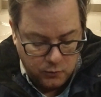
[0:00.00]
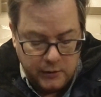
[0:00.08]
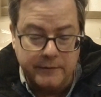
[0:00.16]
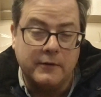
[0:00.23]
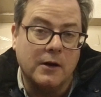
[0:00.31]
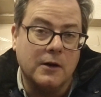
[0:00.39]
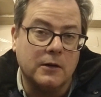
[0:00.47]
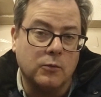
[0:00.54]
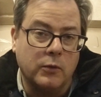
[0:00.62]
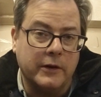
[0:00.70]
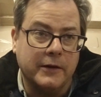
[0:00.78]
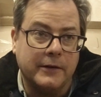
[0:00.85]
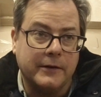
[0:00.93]
We've gone
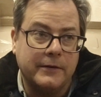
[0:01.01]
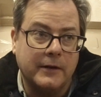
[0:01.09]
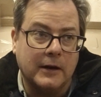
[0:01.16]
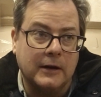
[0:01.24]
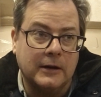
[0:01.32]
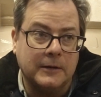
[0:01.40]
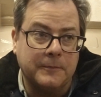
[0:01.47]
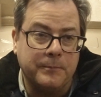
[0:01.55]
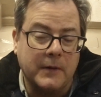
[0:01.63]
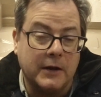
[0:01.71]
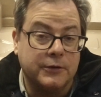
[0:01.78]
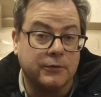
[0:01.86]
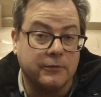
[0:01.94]
with
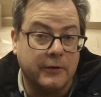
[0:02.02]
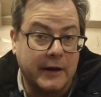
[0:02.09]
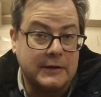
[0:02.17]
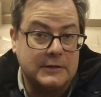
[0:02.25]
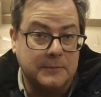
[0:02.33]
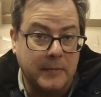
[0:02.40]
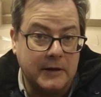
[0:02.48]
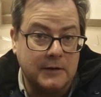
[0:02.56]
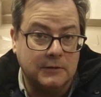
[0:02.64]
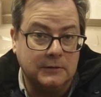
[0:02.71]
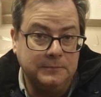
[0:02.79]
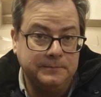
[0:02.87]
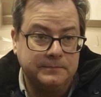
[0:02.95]
a direct to
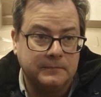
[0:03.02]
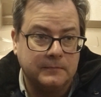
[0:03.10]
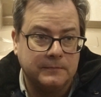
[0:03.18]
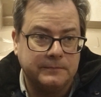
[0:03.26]
metal.